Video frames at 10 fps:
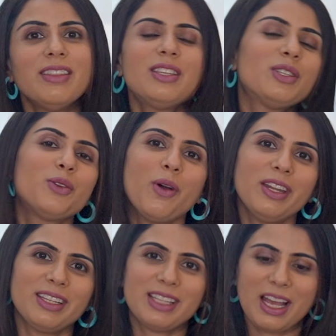This is not
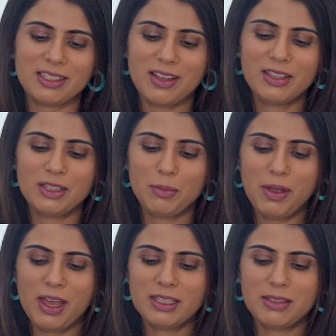an exact science, so
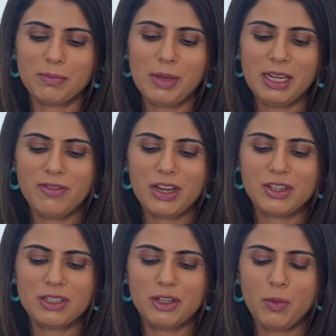put as many
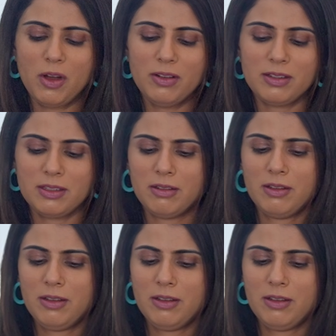veg as you want.